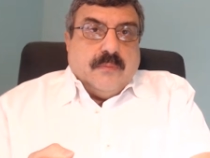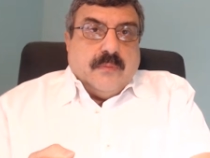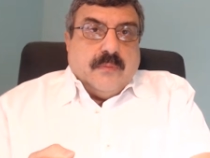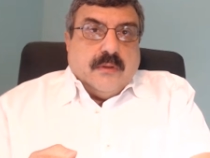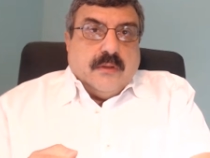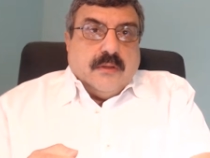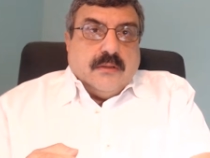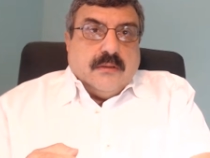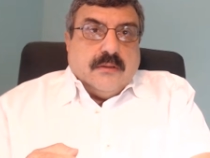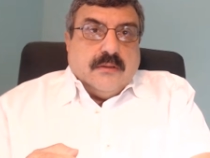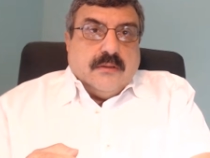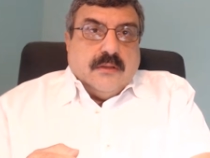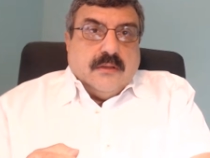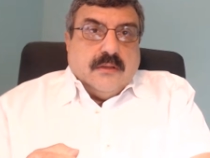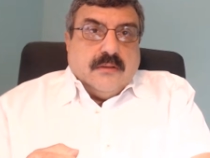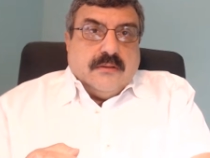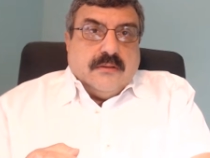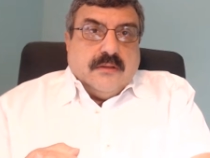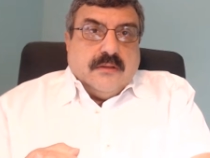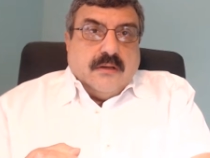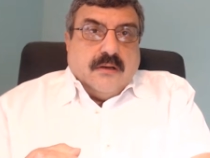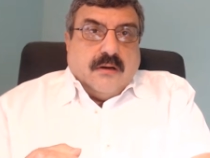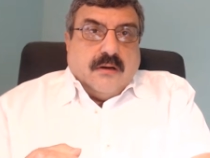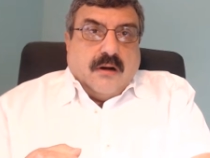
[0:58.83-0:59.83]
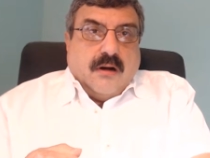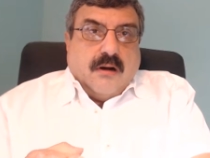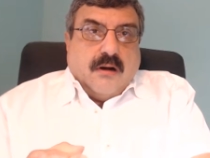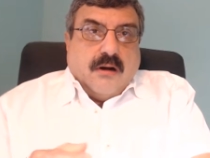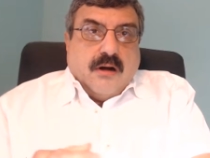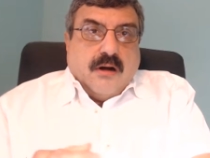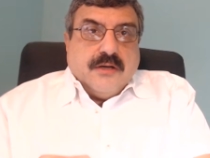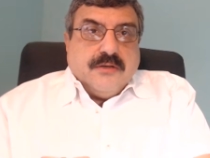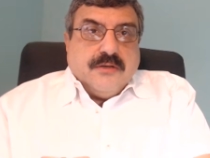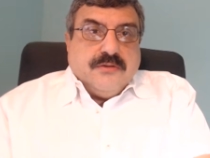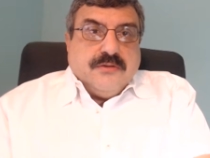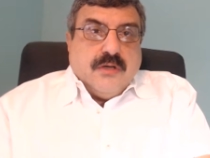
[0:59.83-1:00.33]
There
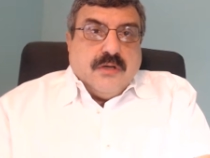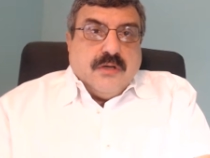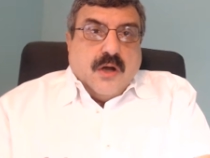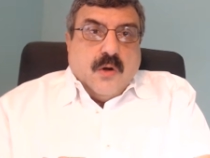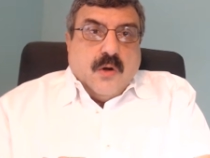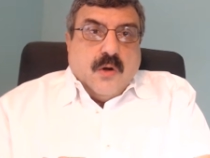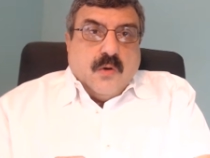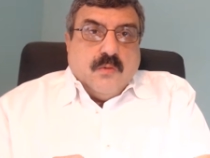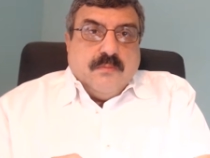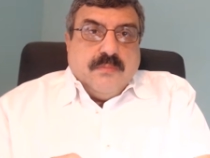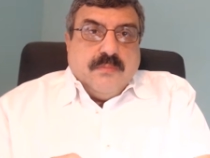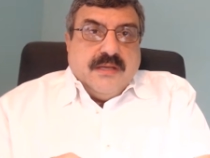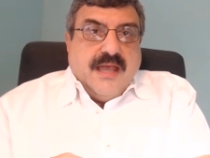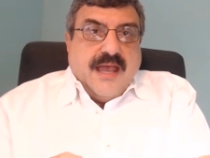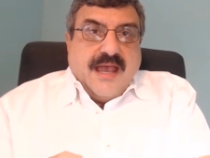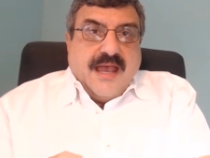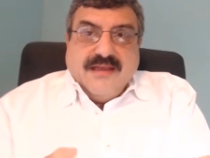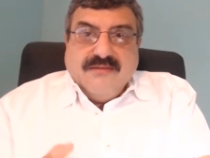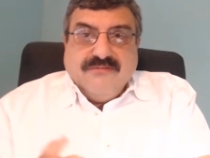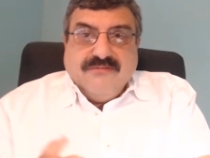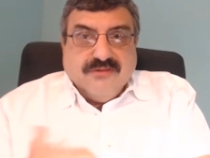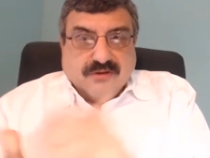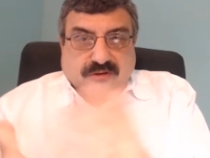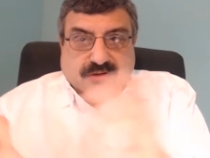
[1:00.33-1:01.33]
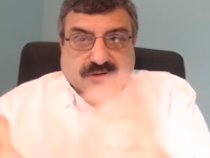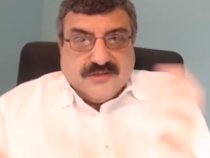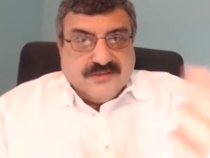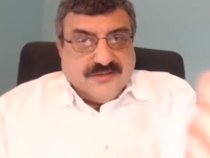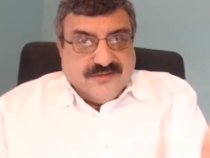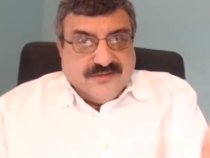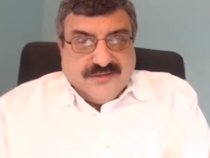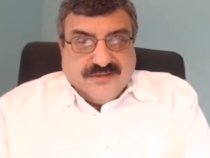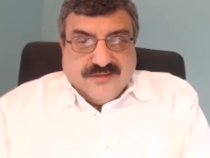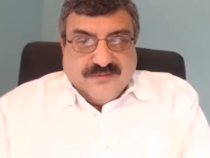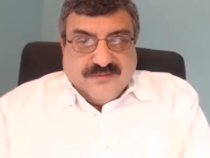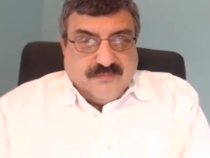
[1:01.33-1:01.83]
are no
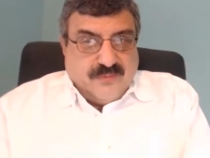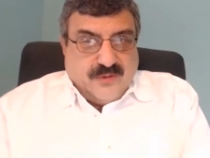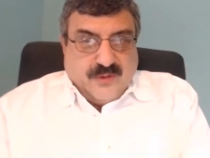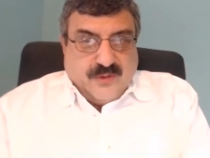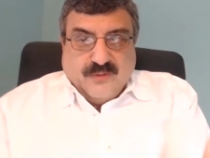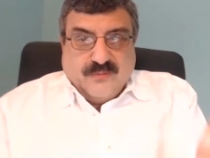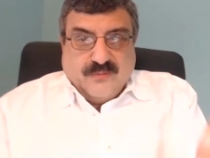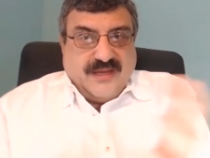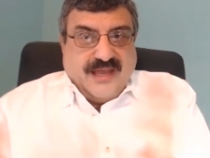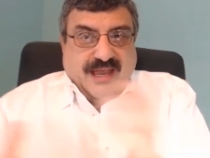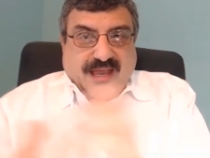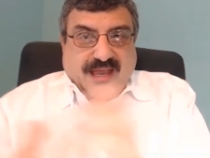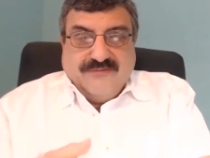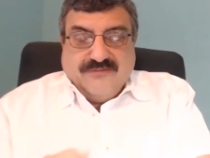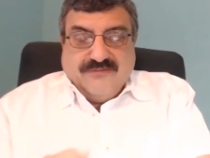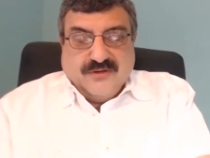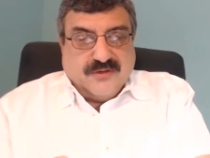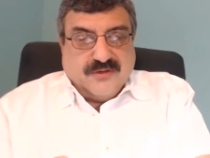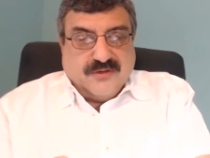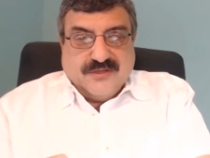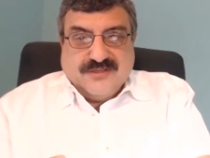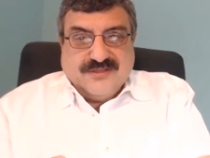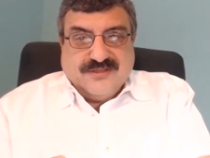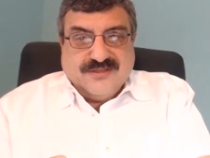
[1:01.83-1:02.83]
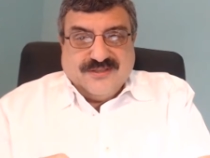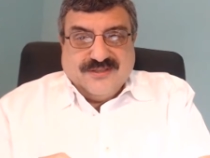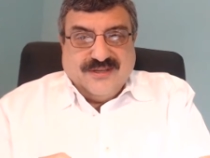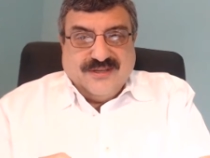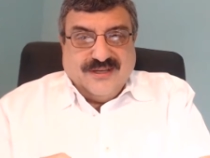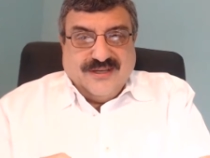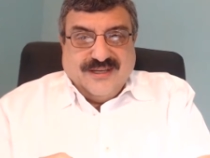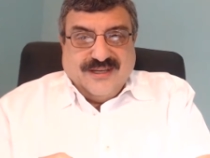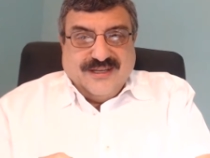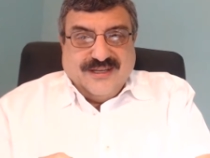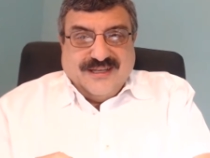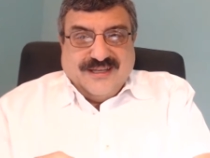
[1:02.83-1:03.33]
behaviorists, pure behaviorists
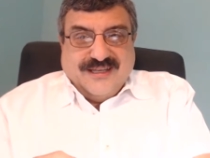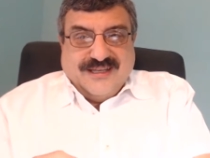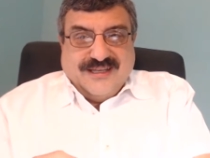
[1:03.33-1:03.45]
in